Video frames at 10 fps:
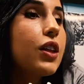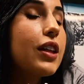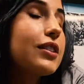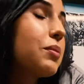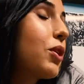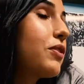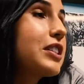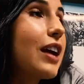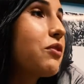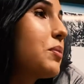that's the perfect
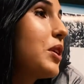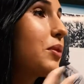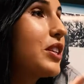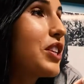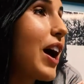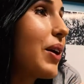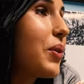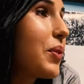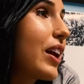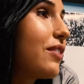time for me to reach
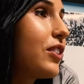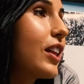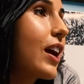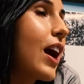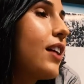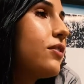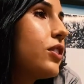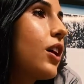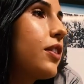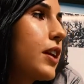out when I feel like I have
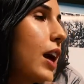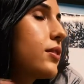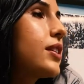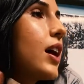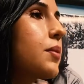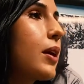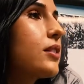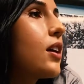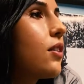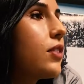nothing outside of
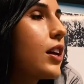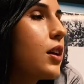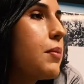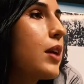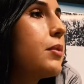myself that can make me